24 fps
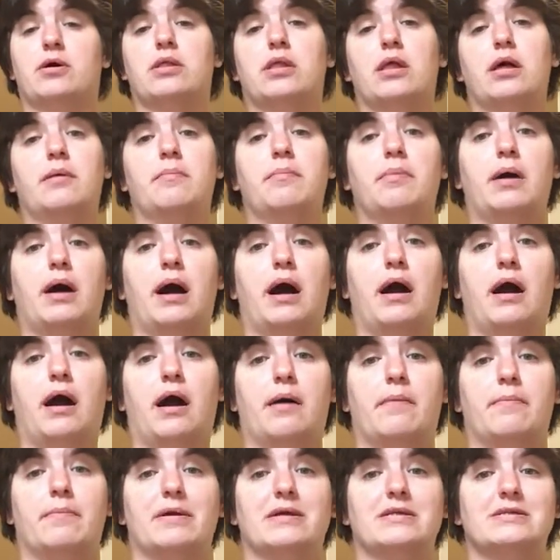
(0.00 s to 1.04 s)
club,
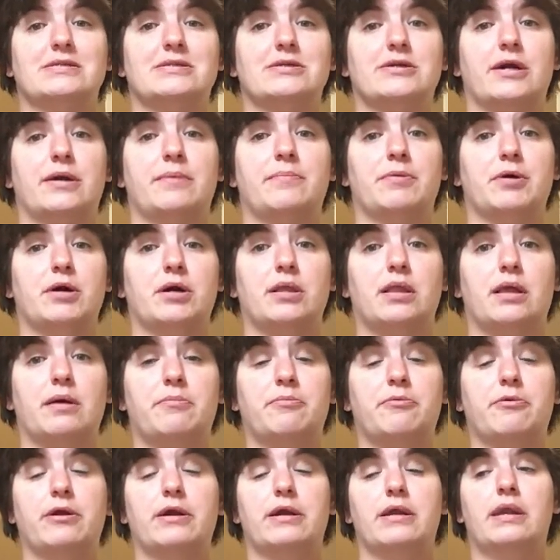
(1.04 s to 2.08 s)
Instagram book
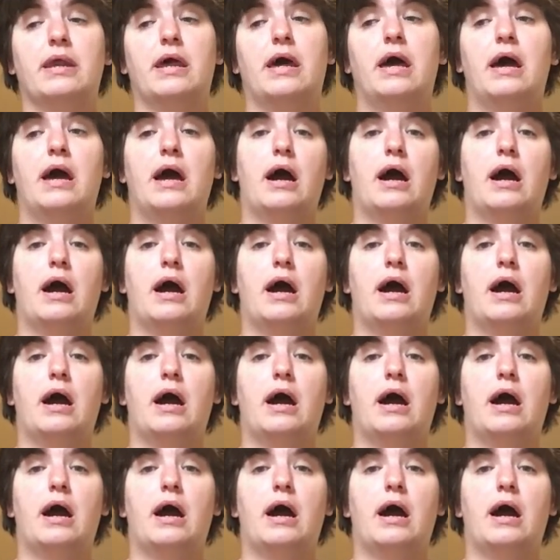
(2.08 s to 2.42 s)
club read.